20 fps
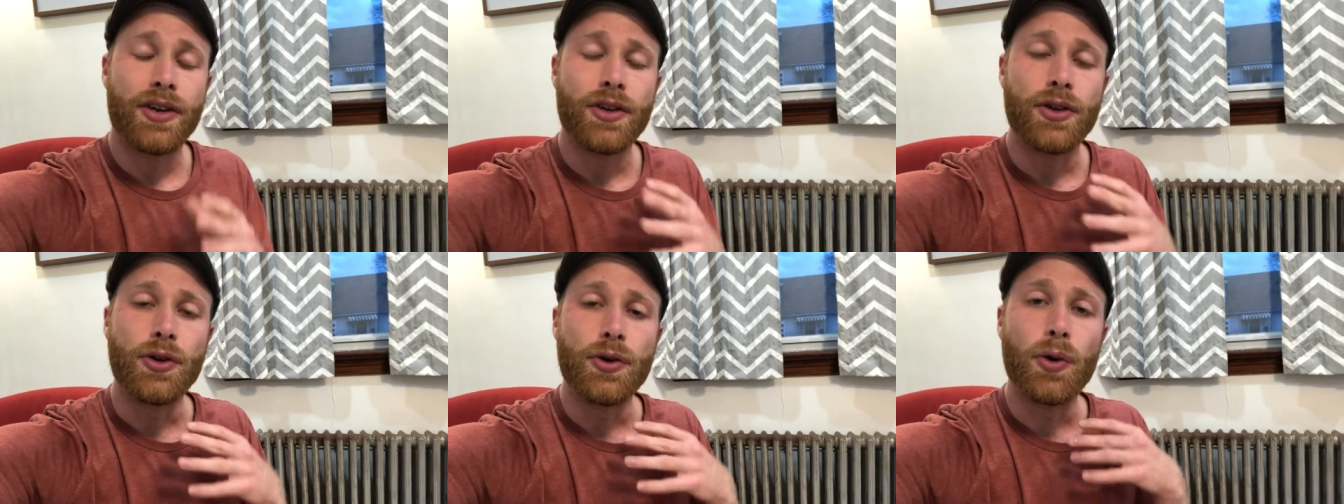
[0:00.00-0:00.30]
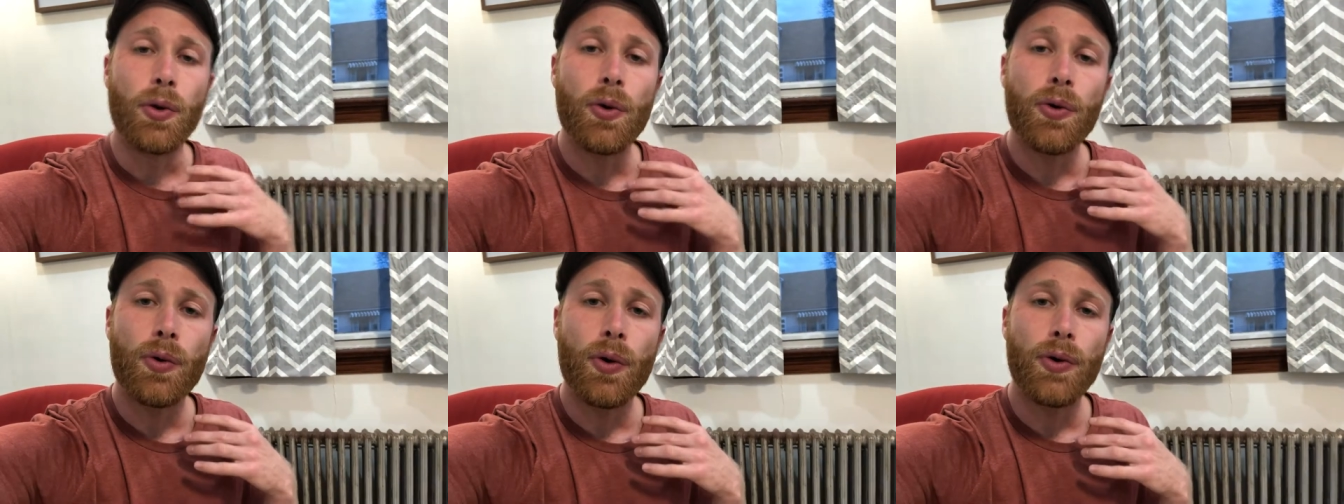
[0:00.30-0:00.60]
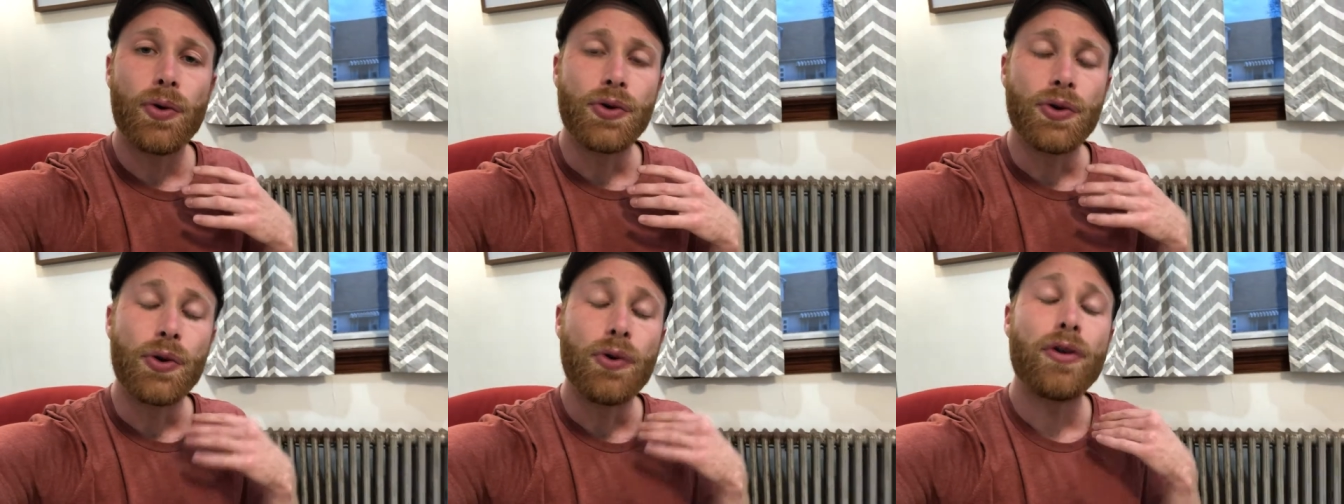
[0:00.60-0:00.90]

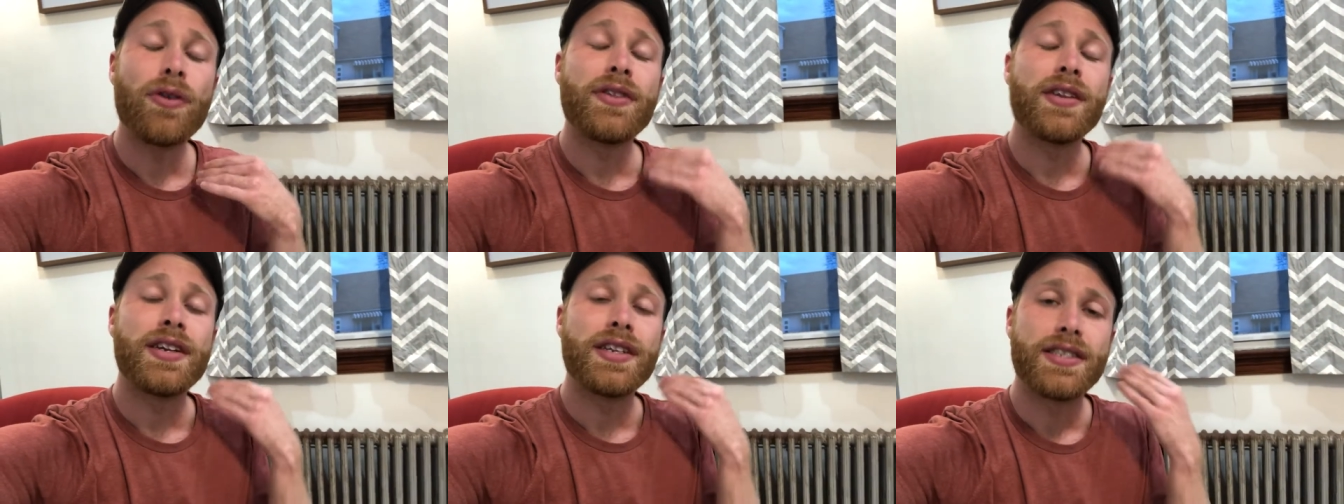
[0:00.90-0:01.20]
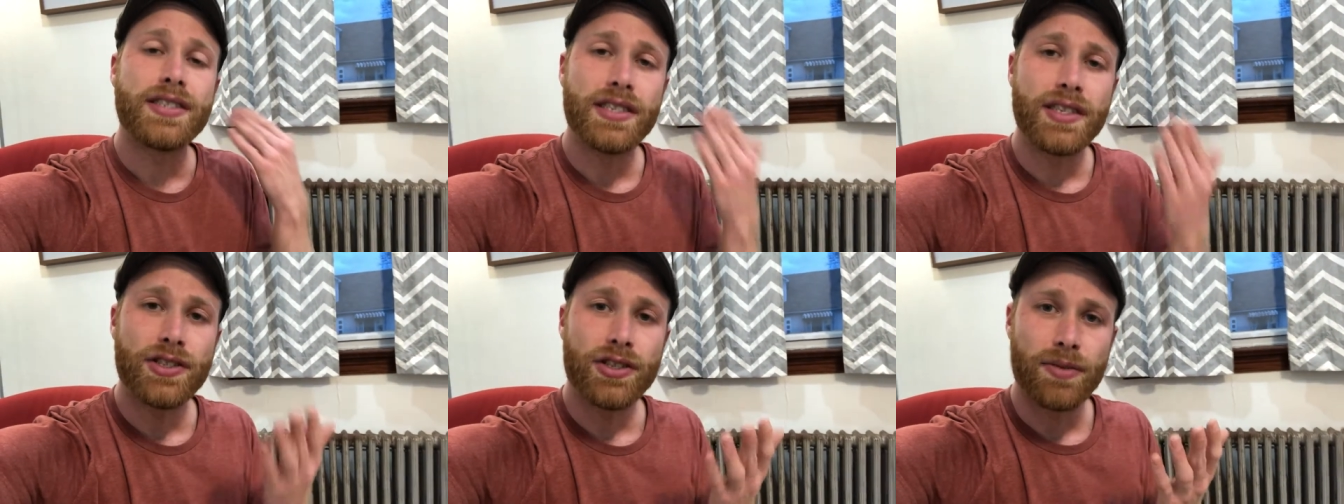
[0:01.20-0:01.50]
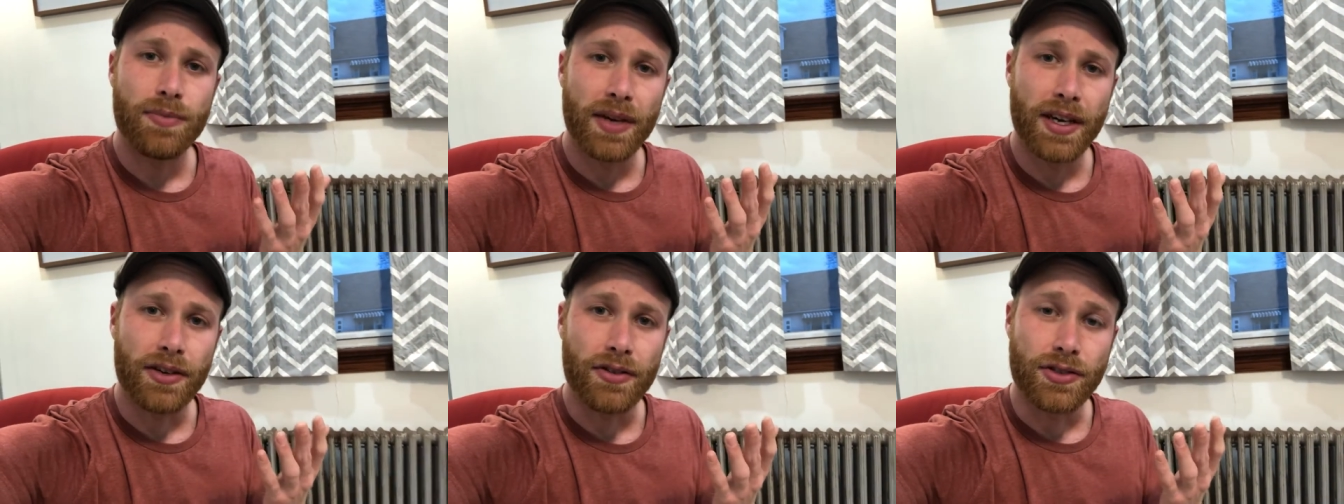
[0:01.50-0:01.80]
You you're the
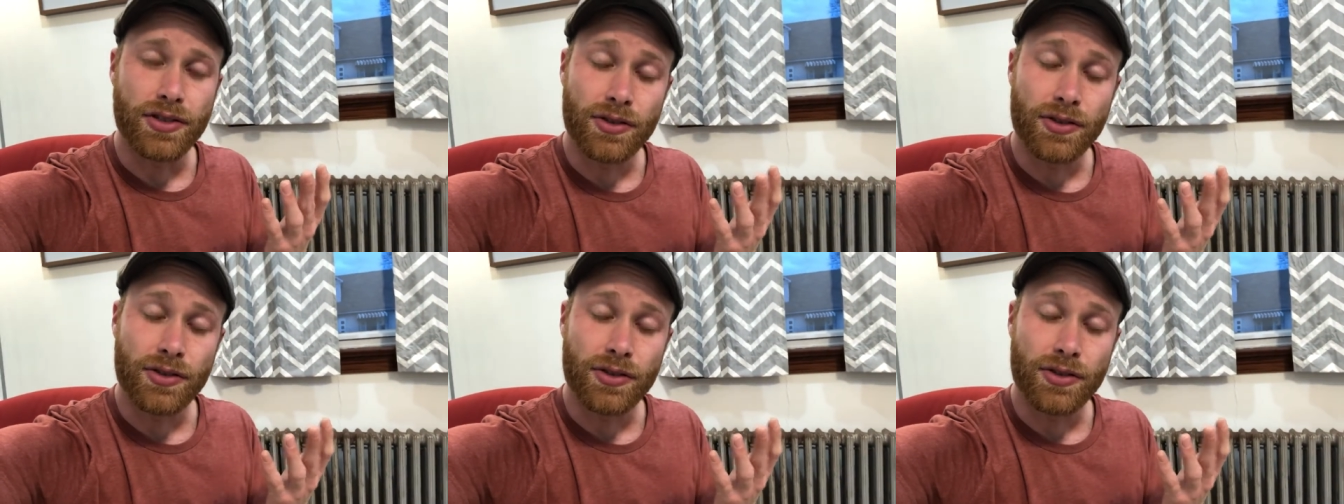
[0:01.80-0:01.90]
decision maker,